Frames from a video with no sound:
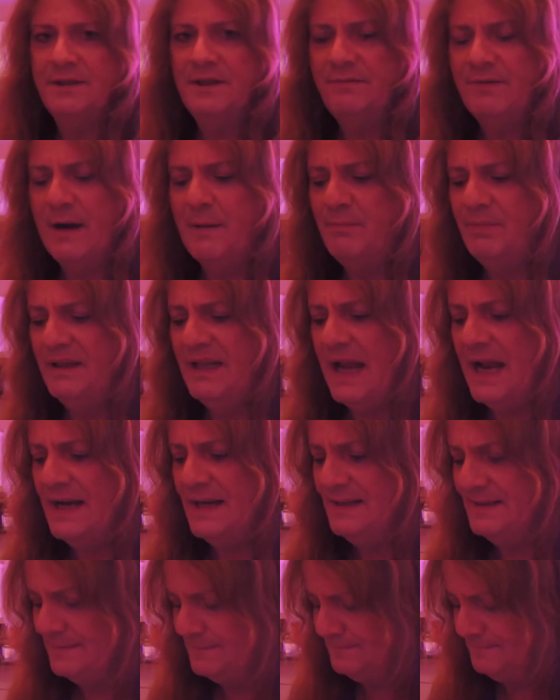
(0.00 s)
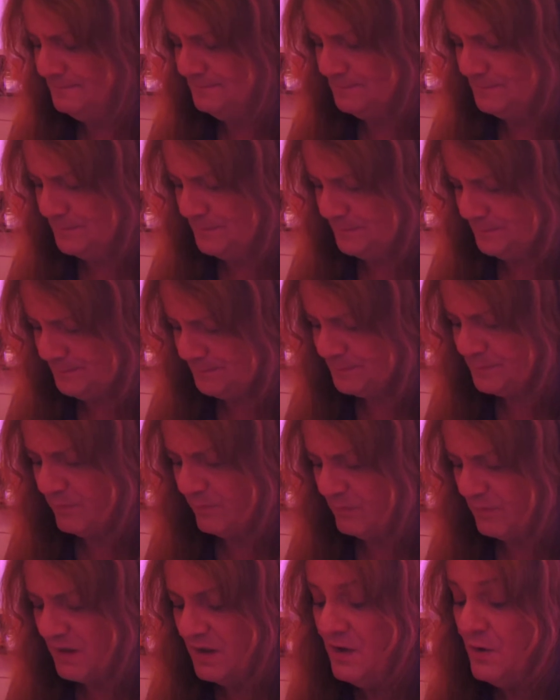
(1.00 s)
of our planet.
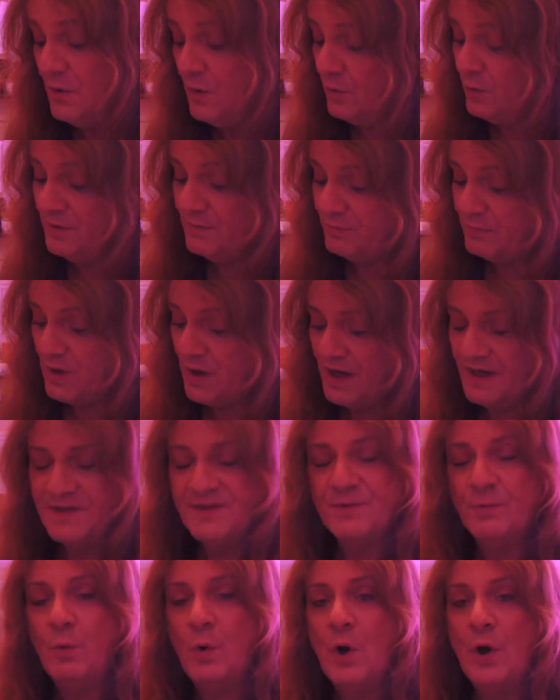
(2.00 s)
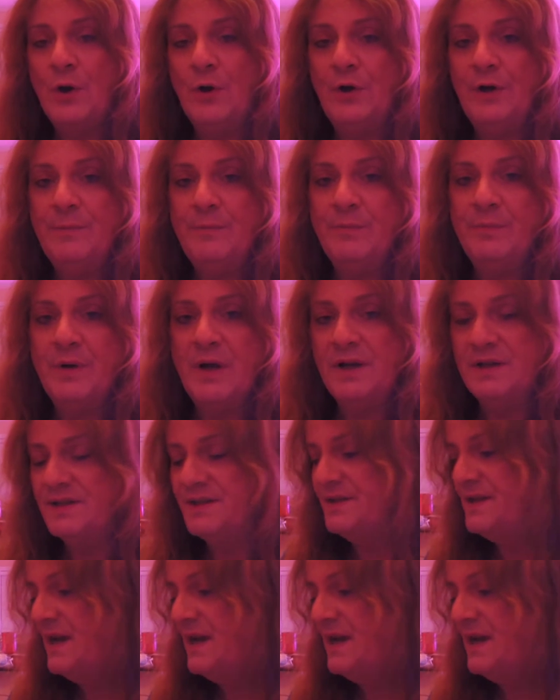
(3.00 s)
It brought us water, it brought us